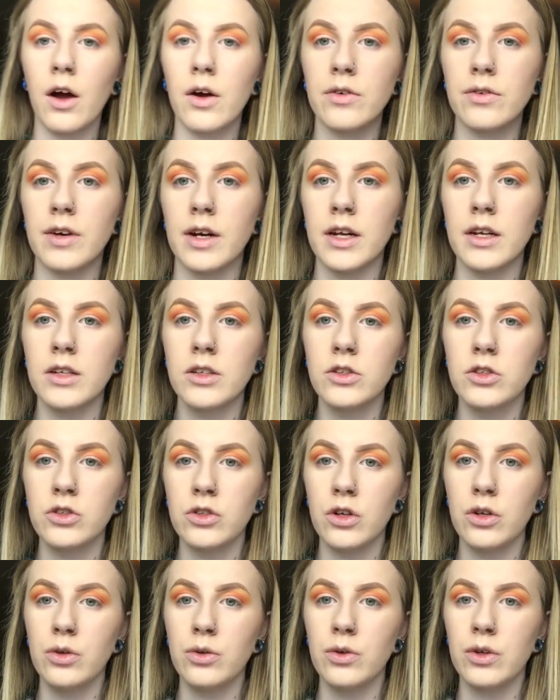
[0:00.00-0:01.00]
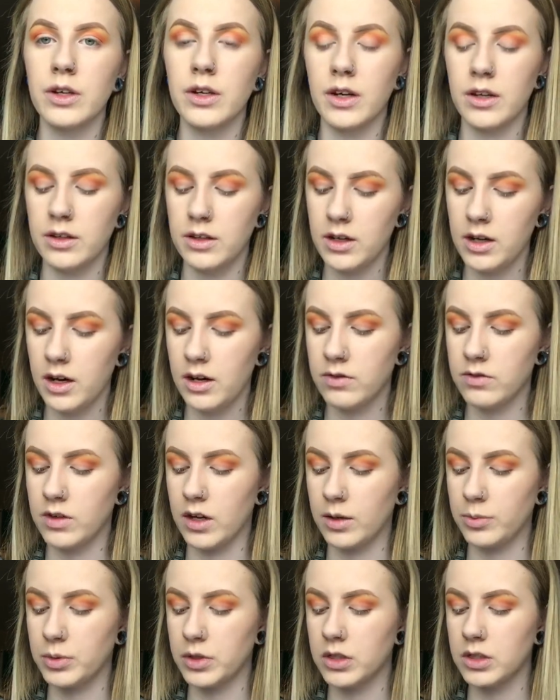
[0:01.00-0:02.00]
Alright, so now that I have
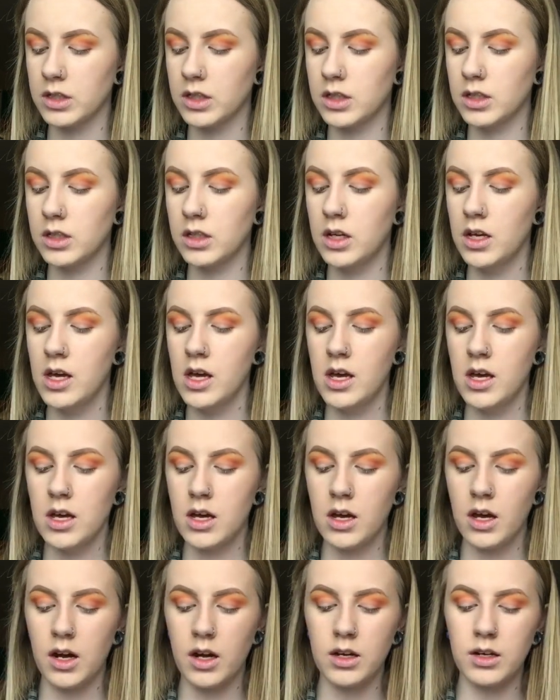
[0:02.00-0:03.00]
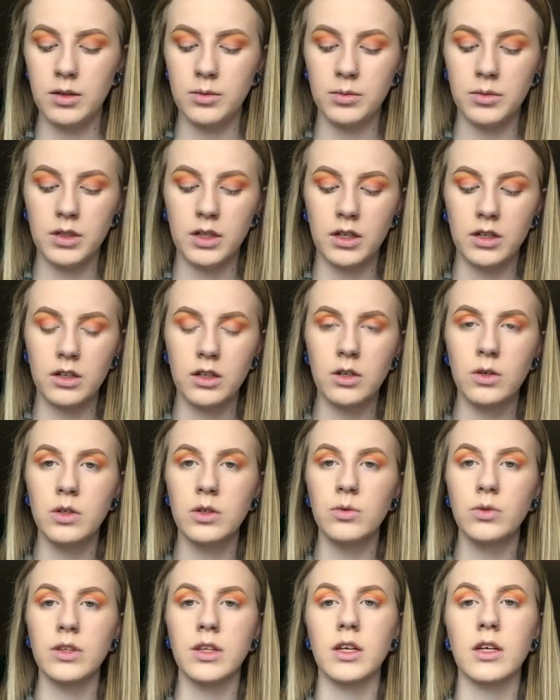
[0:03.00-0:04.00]
that part done, I'm going to go
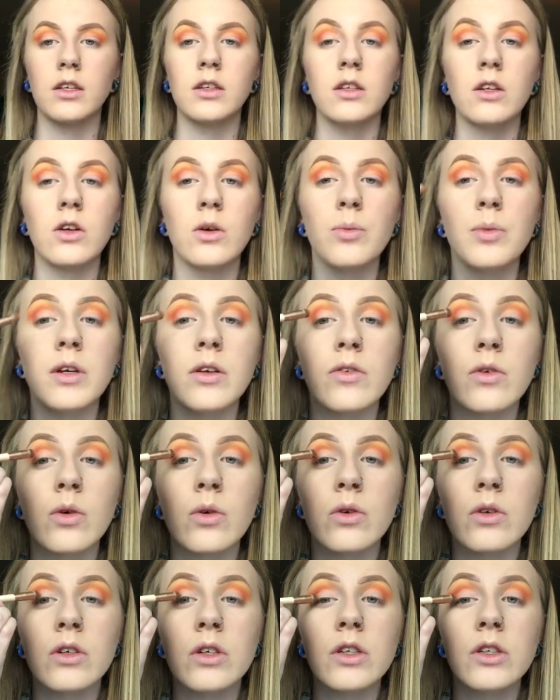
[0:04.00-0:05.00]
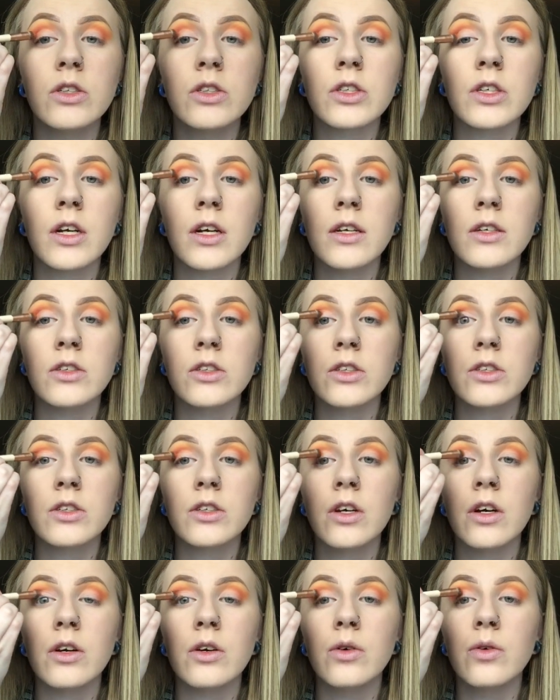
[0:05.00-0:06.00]
in with like a little bit of orange and
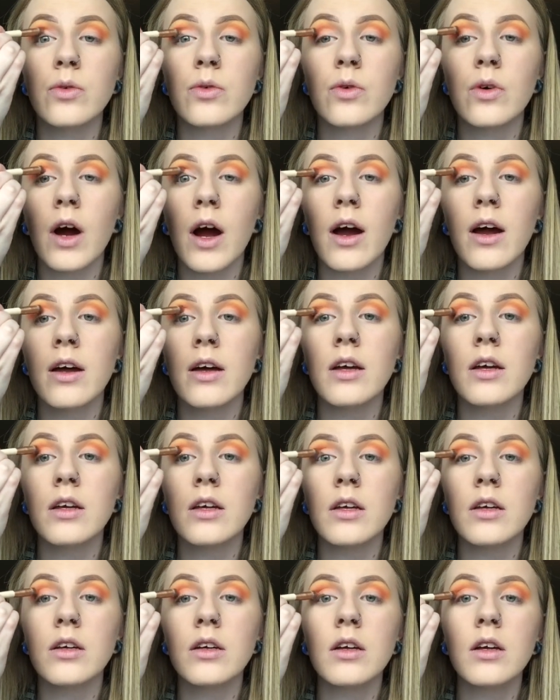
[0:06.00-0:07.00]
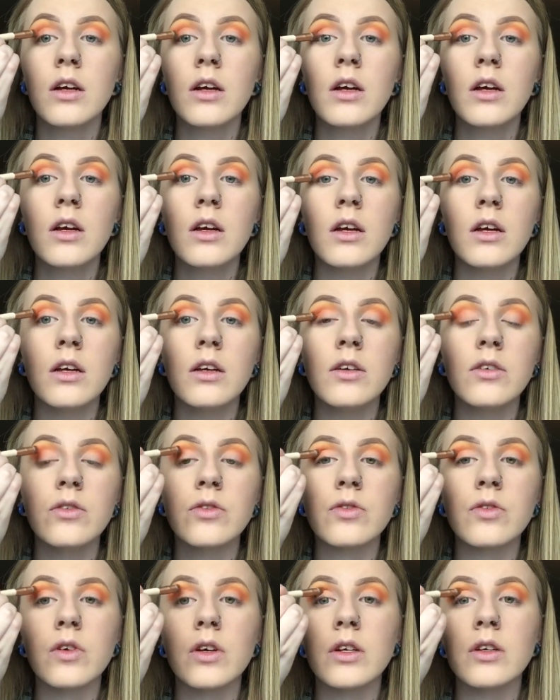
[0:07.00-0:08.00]
just go right in
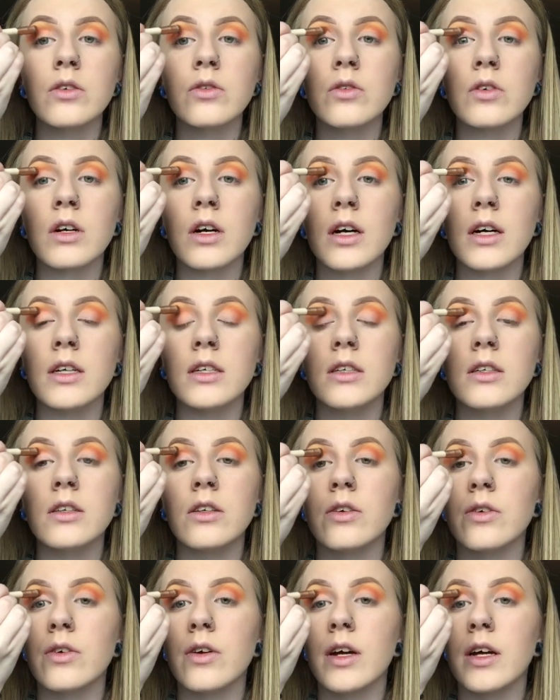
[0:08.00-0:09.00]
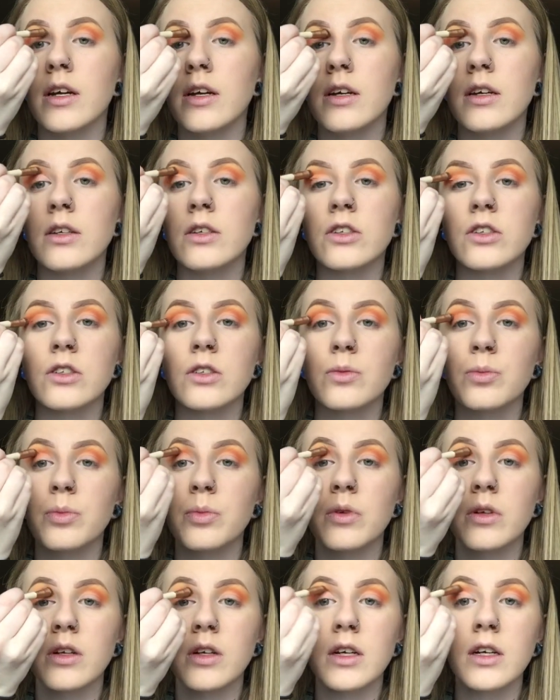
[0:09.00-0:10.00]
front of where I did the red and
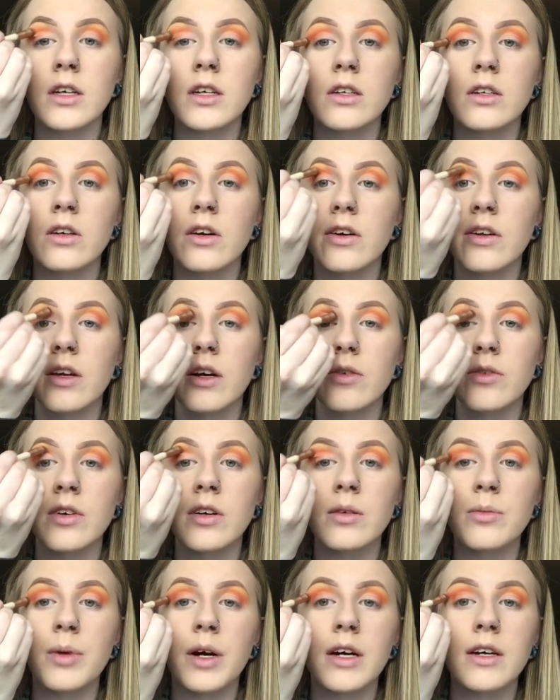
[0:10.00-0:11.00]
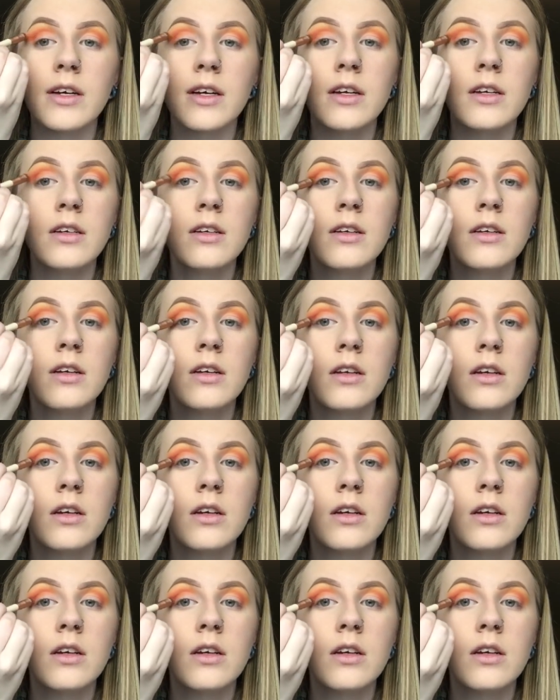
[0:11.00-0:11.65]
just blend all that red back in.